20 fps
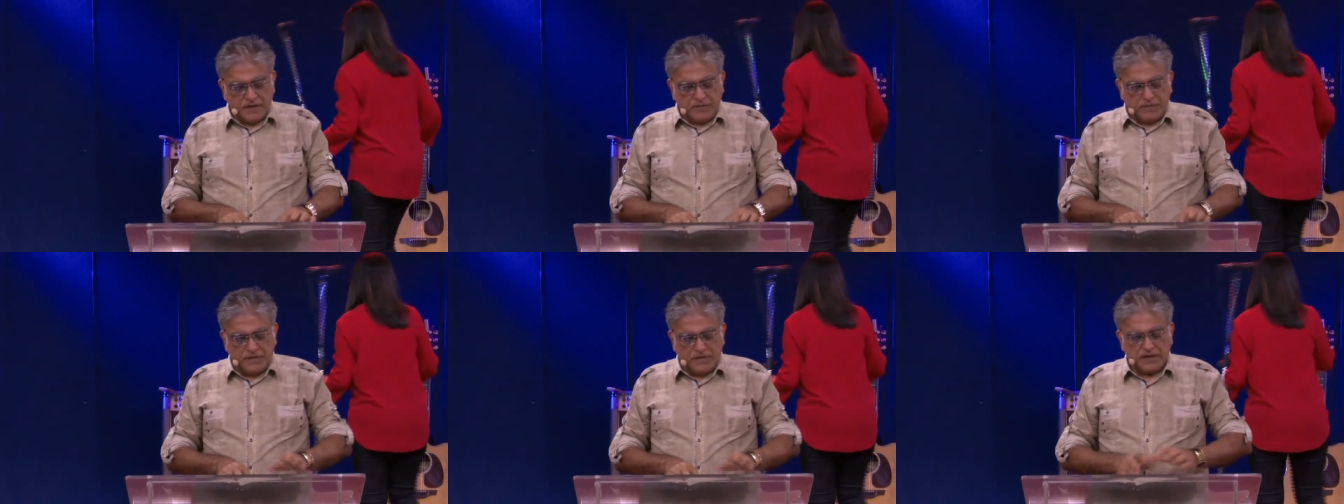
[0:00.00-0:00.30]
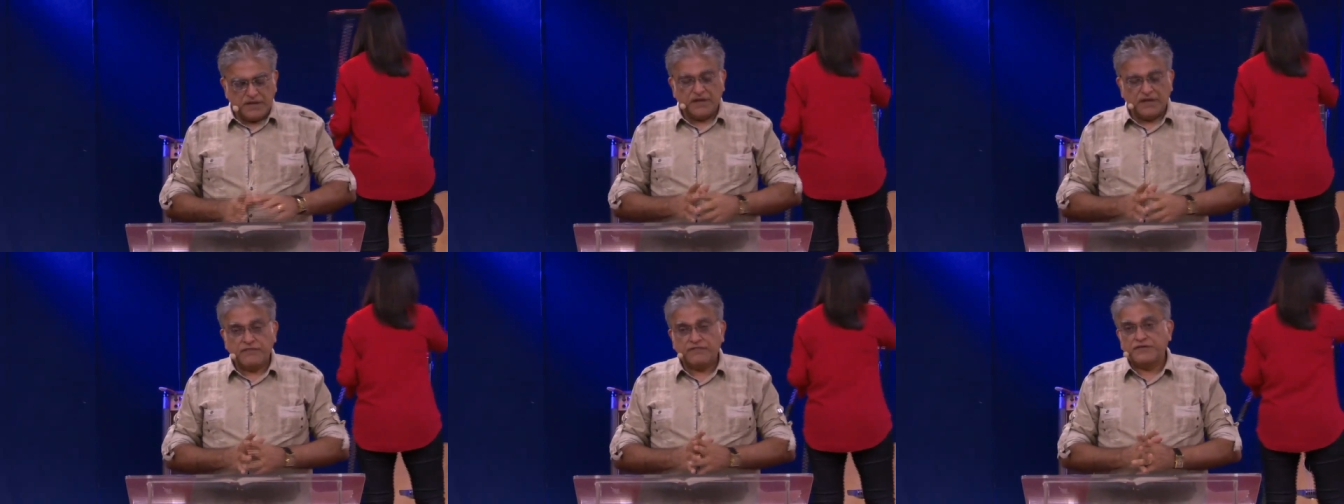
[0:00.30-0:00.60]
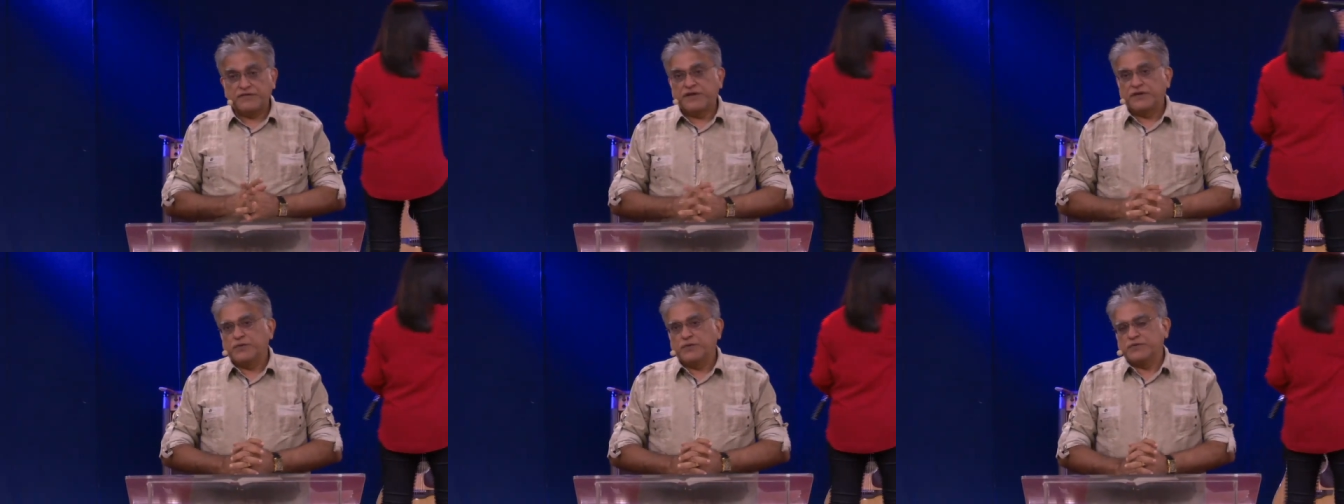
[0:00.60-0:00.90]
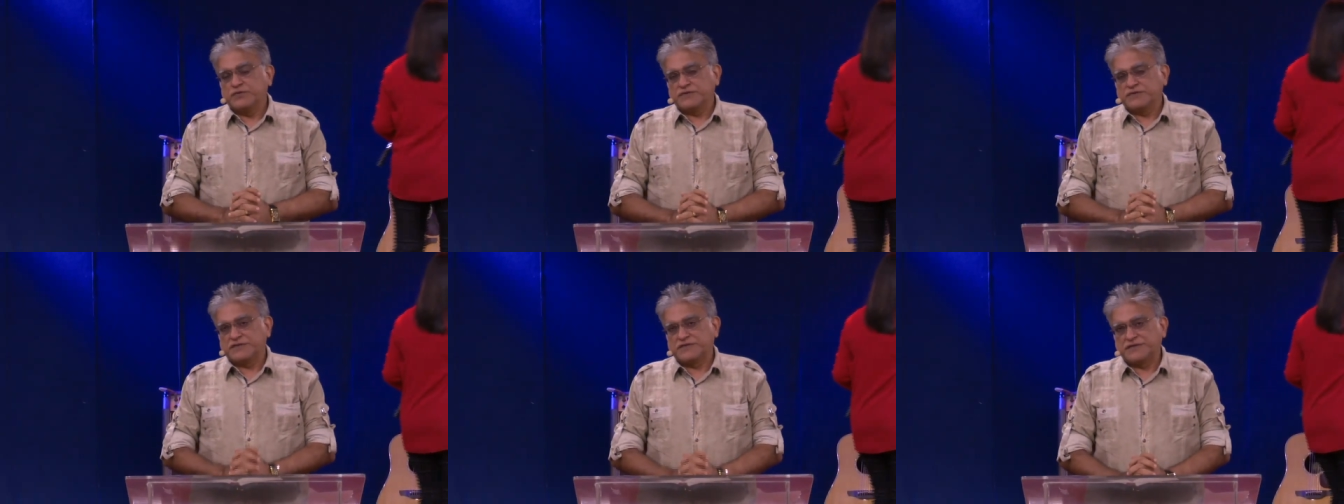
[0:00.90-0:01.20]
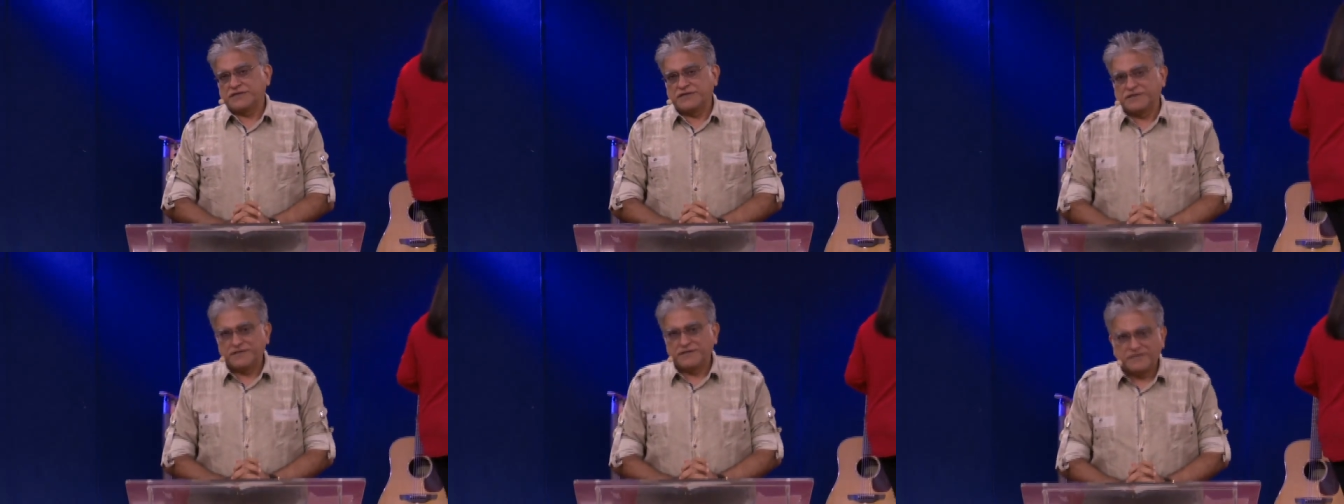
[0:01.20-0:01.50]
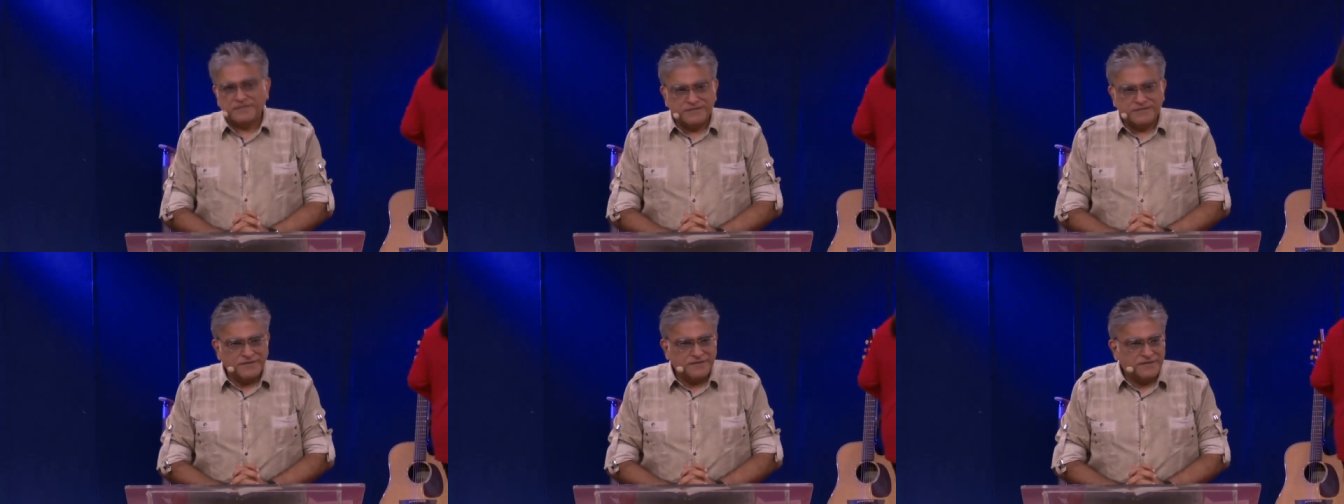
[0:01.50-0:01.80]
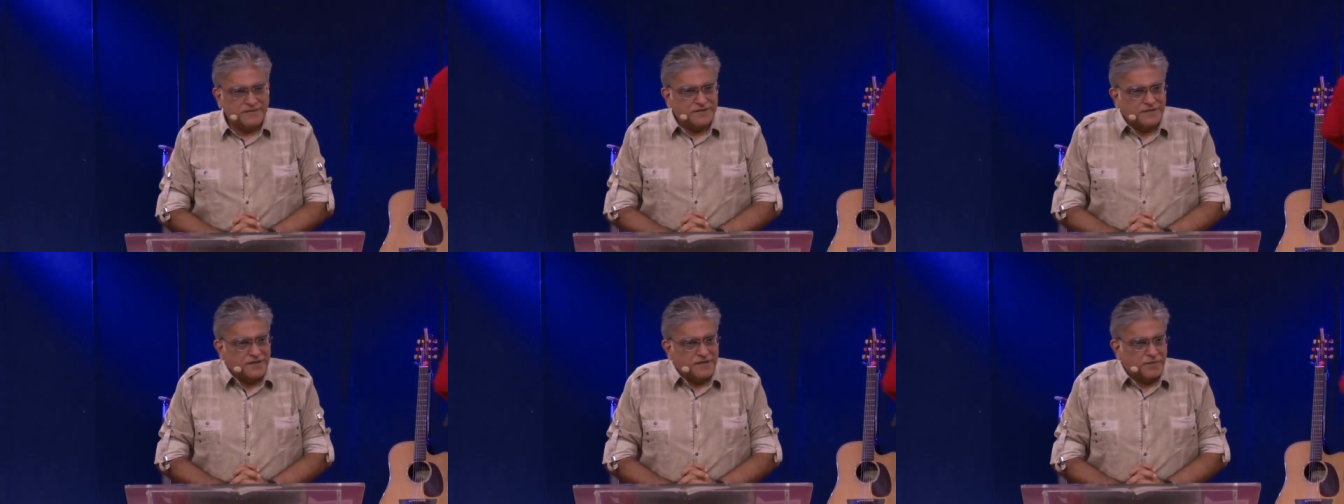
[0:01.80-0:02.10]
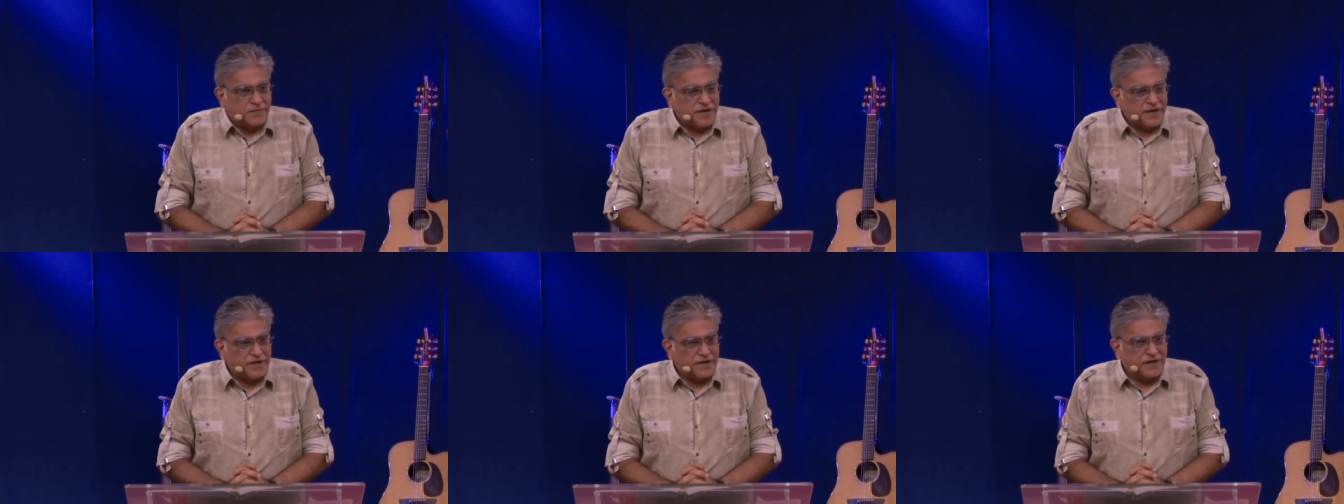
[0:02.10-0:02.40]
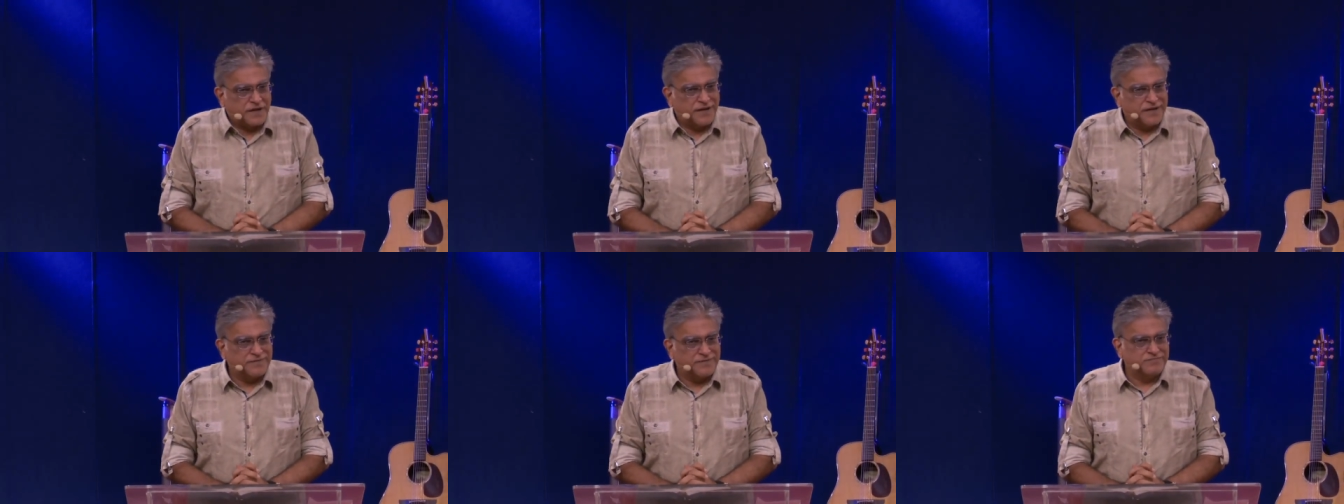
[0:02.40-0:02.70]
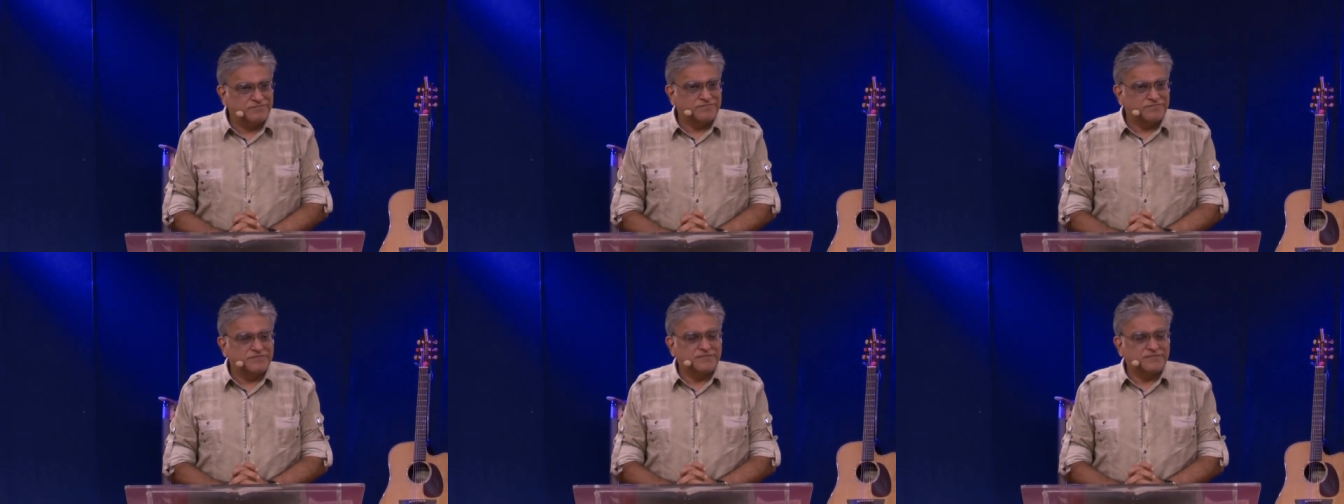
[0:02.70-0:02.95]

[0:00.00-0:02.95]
but then if they don't repent and